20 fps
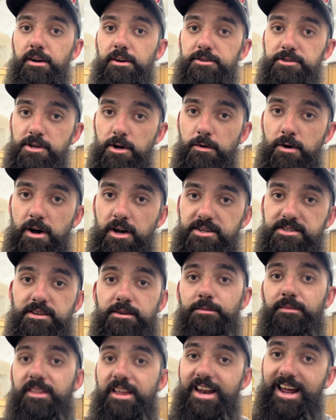So
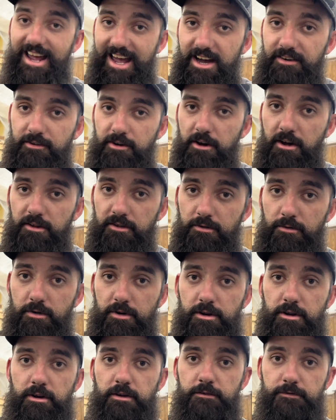awesome that I have another
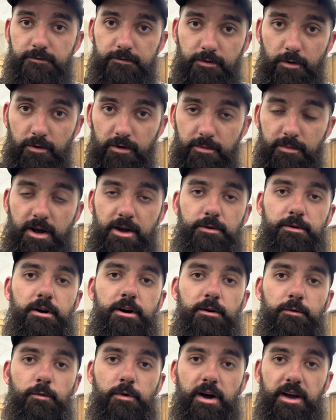one for my
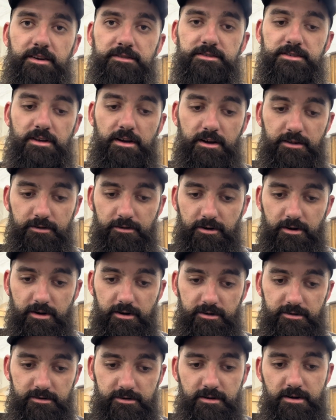wife's other
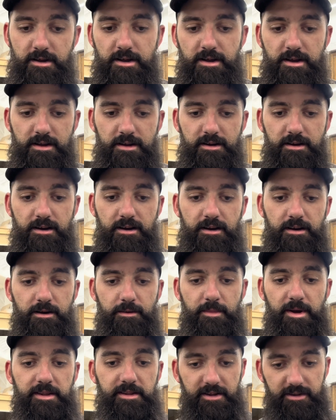cart.
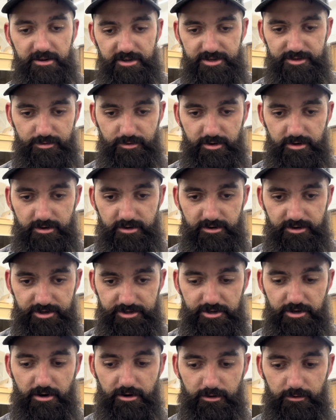And then this
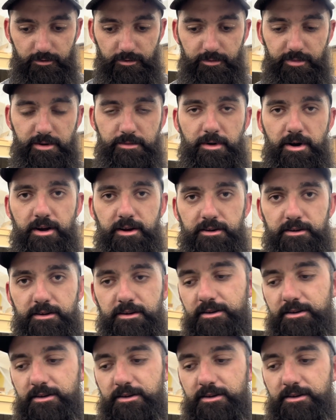cart will be mine.